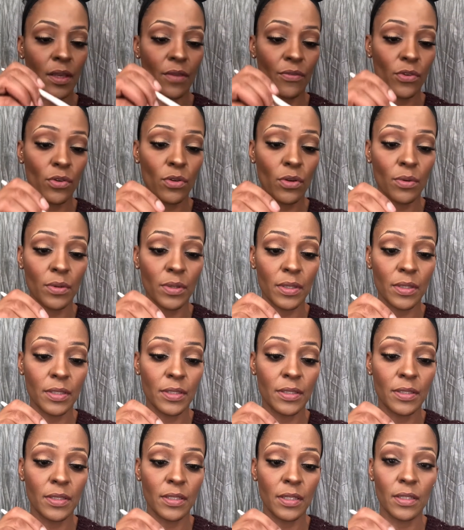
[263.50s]
If you know a
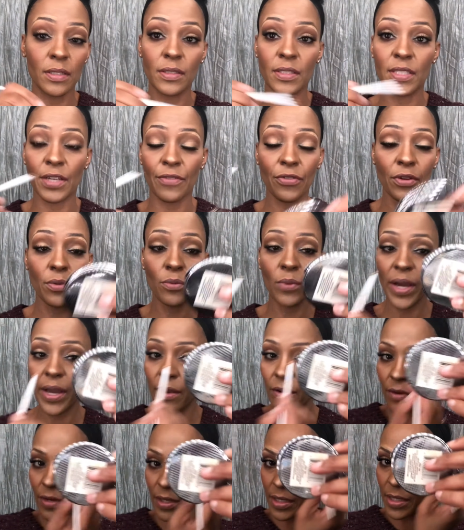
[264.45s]
different
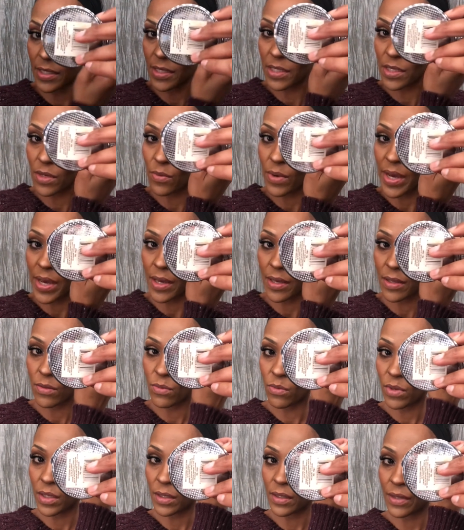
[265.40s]
way or an easy way,
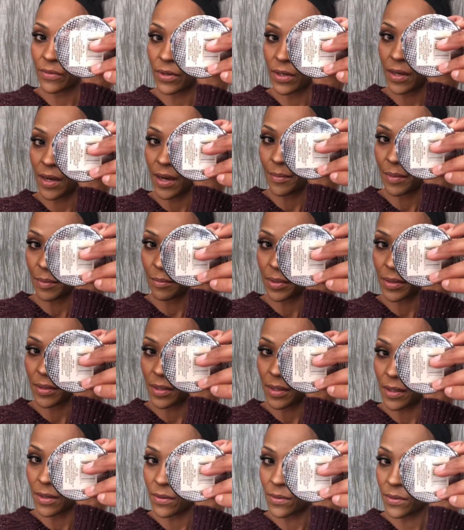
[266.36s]
you want to leave a comment
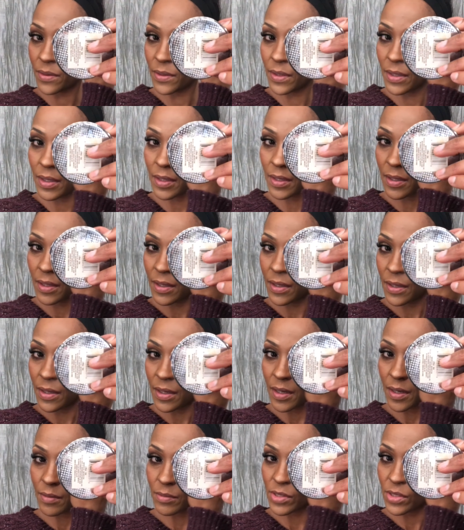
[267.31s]
below.
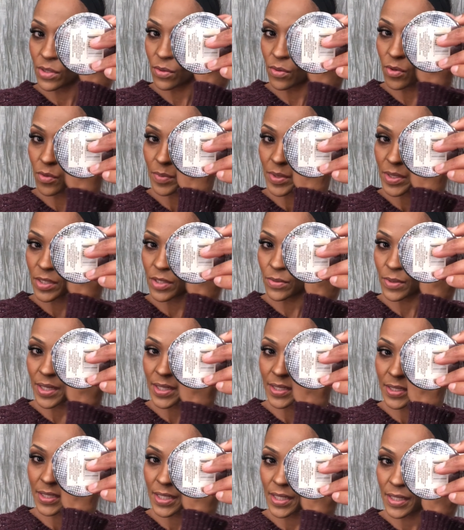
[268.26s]
I'm so open to
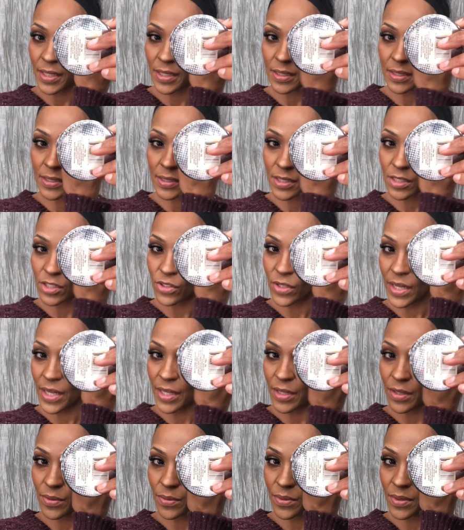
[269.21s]
ideas and
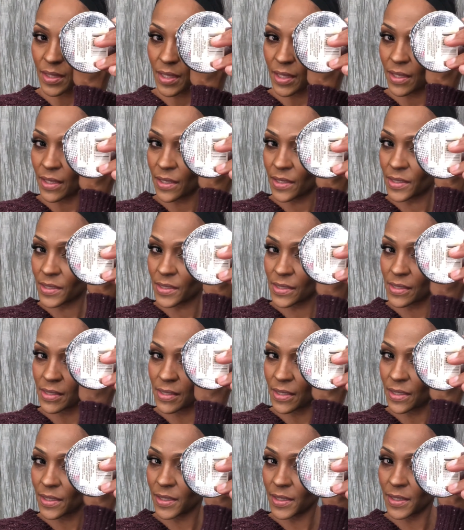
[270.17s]
trying new things.